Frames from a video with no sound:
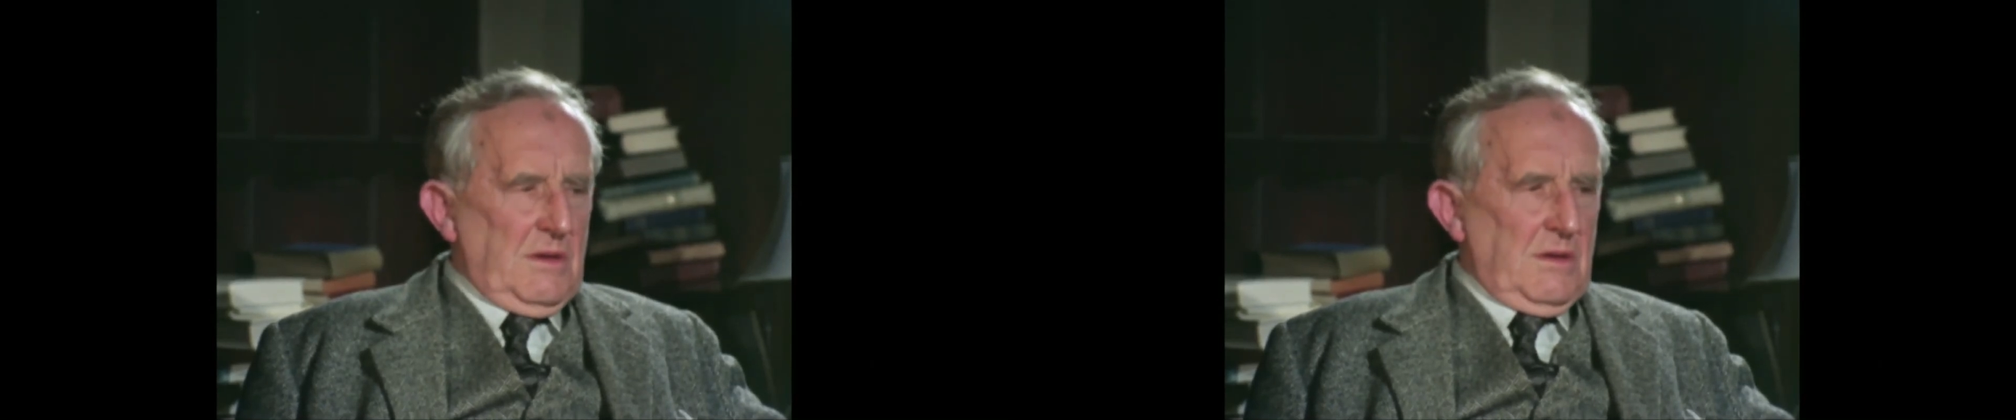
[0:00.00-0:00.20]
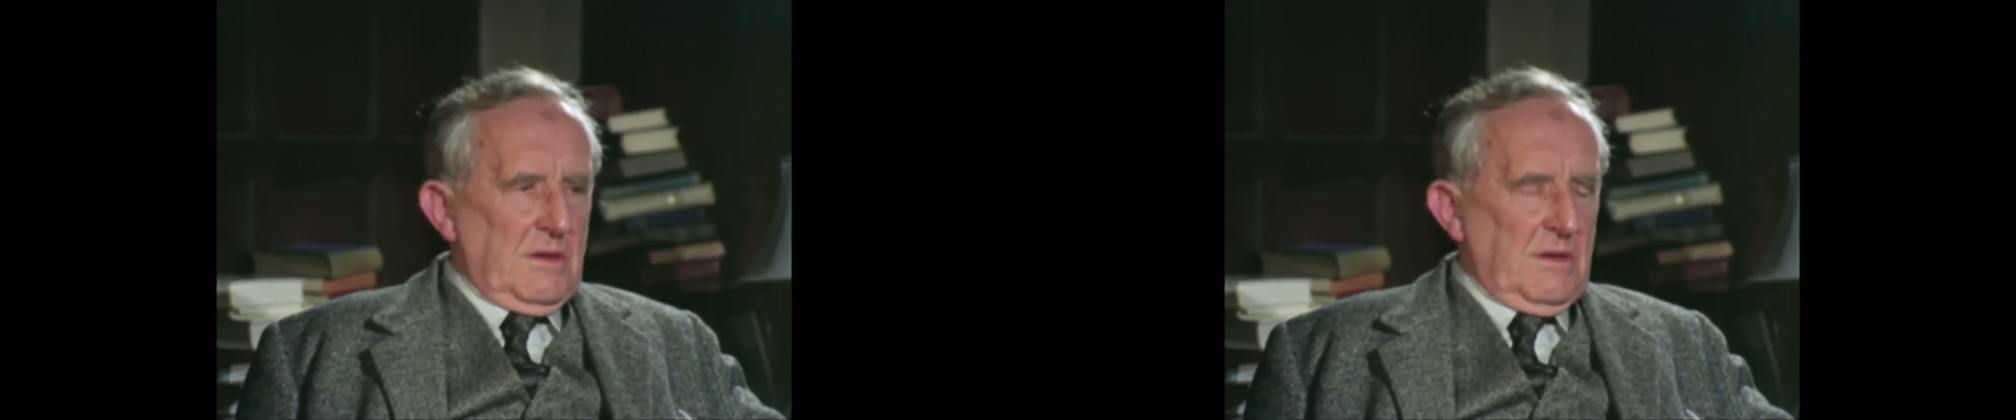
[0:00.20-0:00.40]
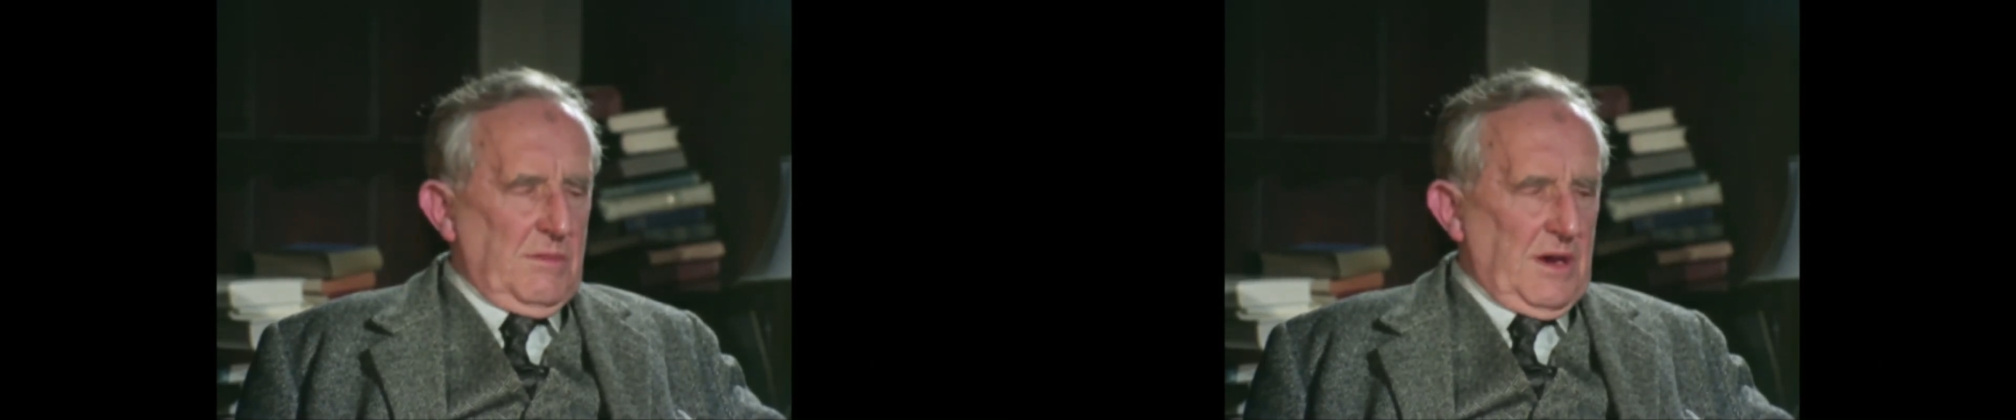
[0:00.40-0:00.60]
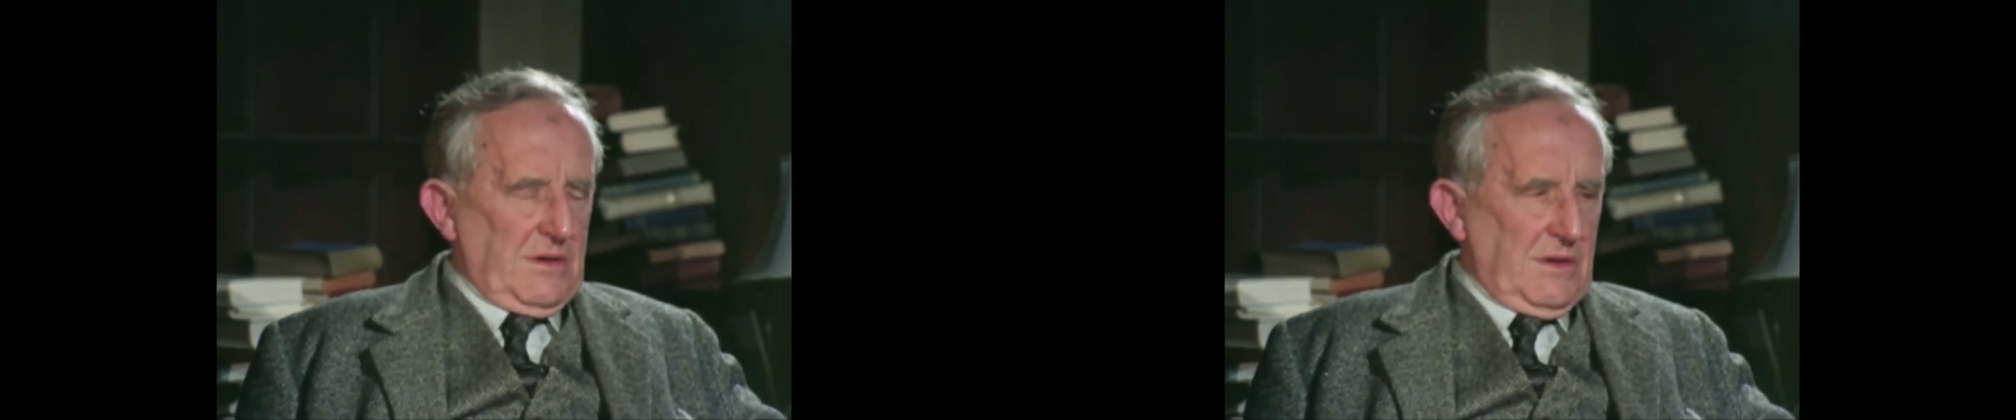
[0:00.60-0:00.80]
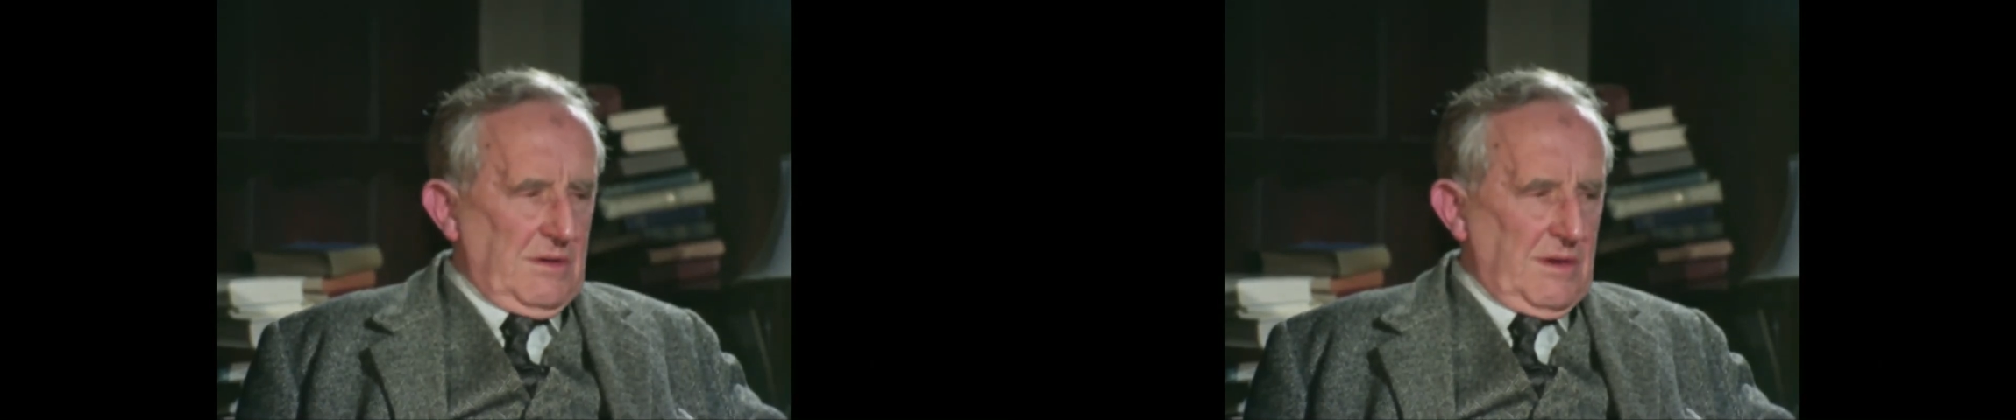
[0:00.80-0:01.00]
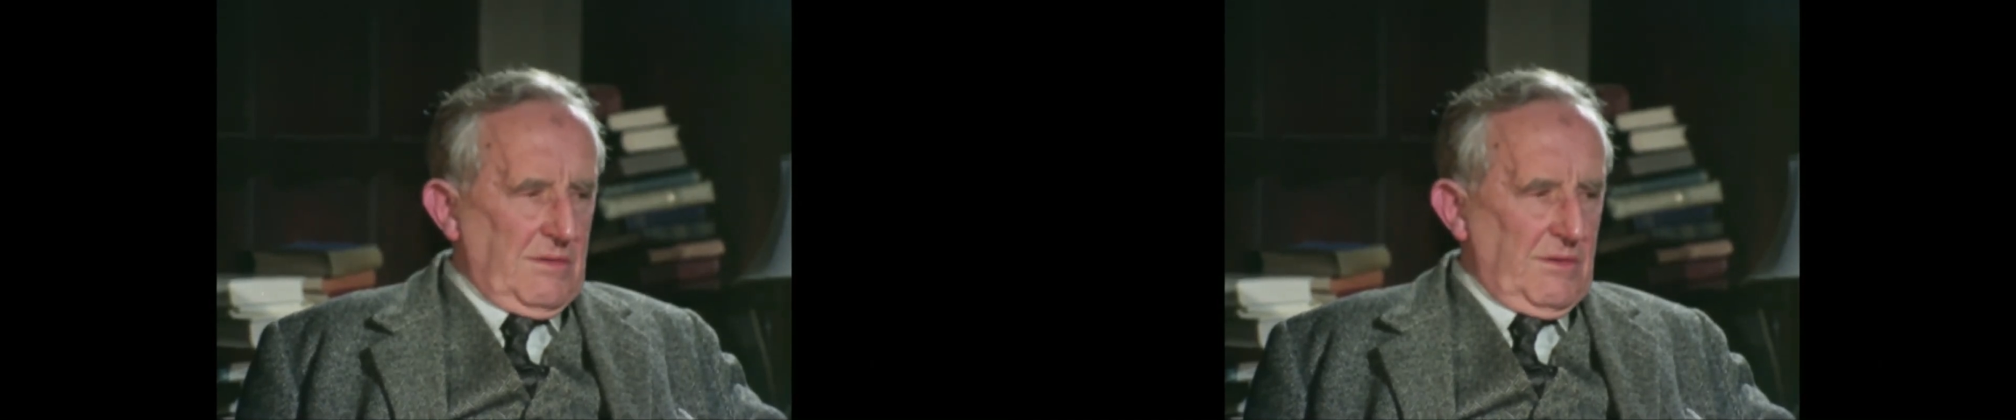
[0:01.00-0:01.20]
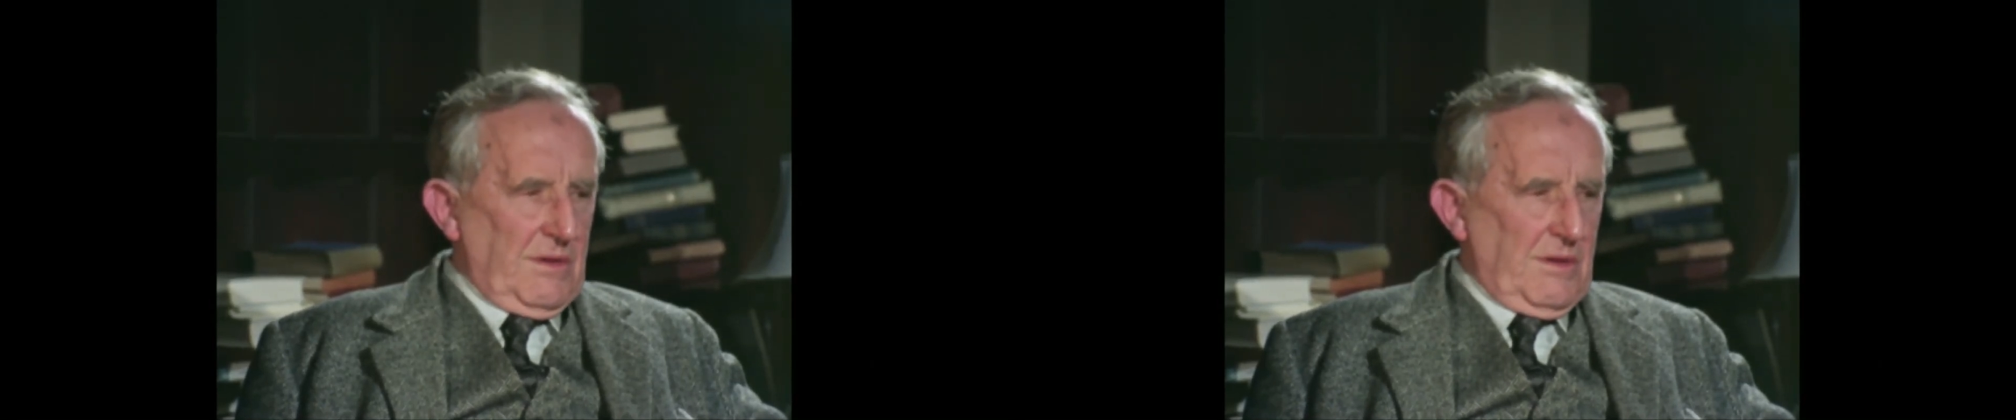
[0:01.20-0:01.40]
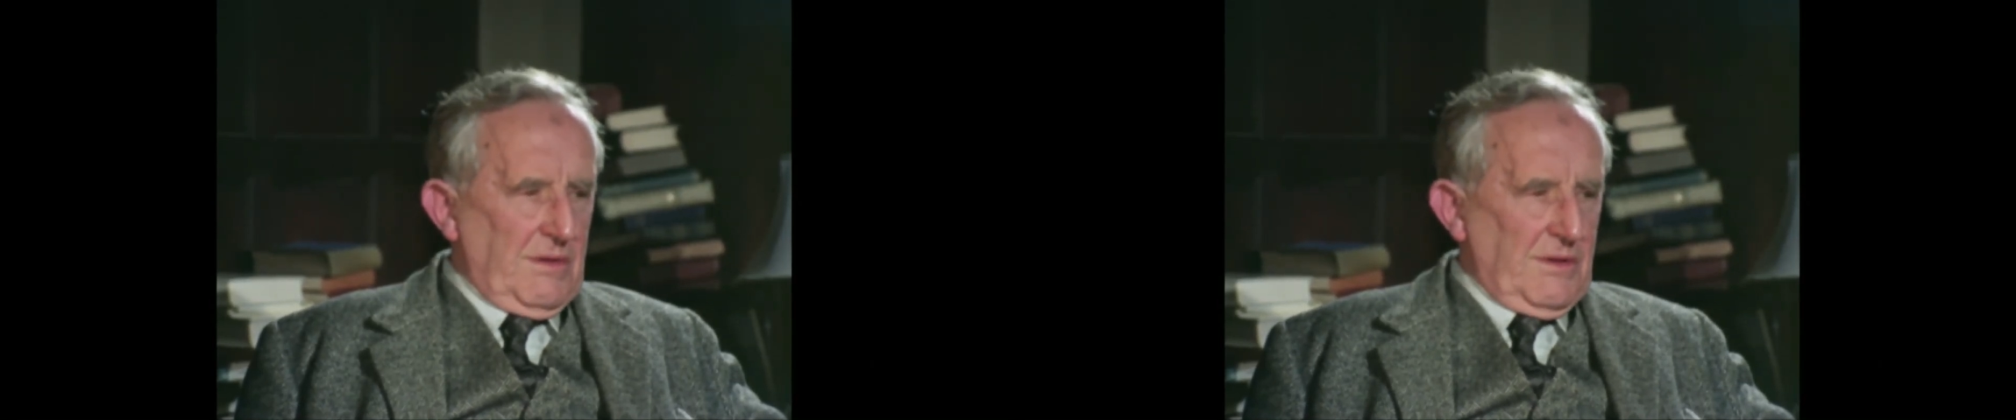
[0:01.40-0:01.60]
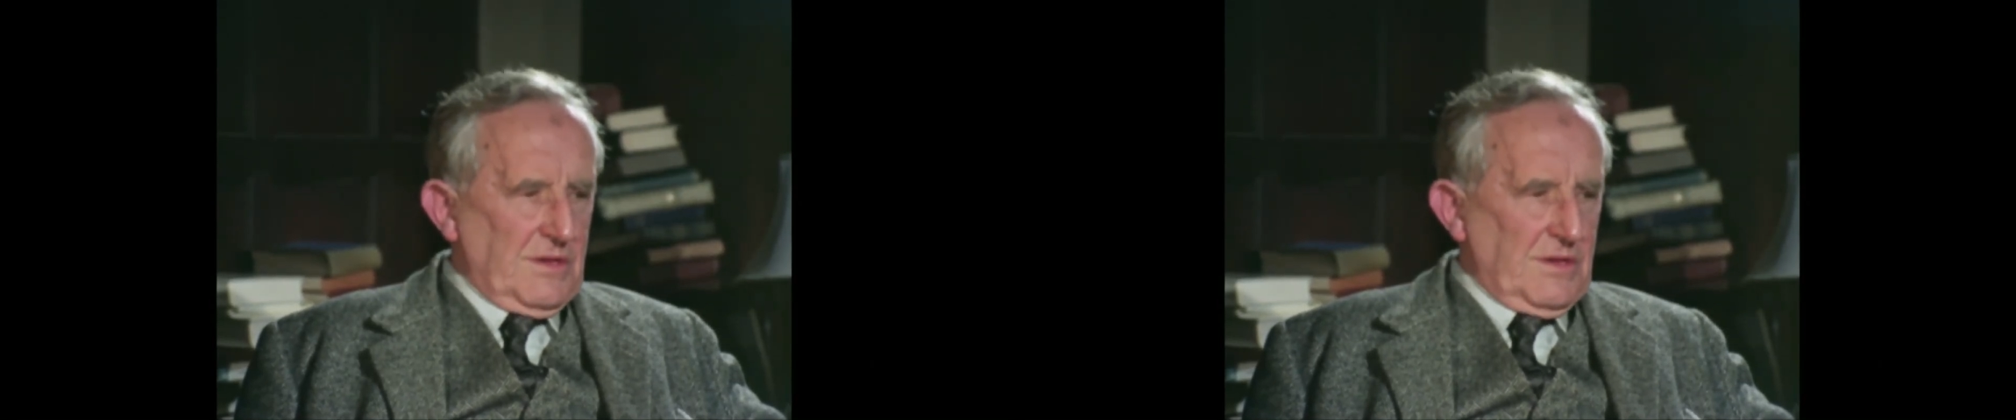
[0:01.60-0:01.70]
Tolkien was a master not only